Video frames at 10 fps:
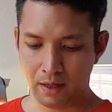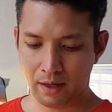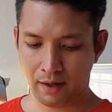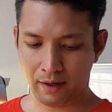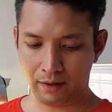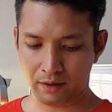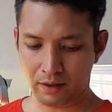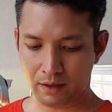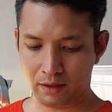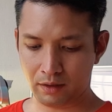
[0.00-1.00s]
and
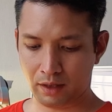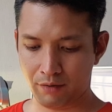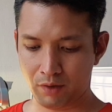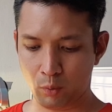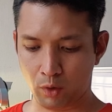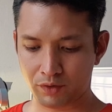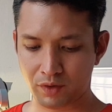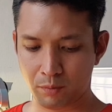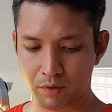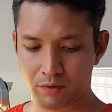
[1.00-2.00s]
they carry water
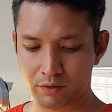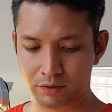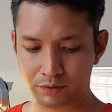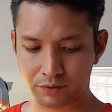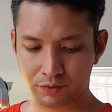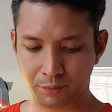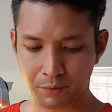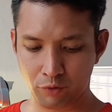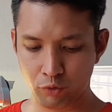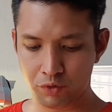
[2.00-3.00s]
and minerals from the
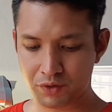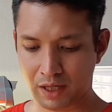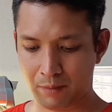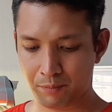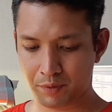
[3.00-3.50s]
roots up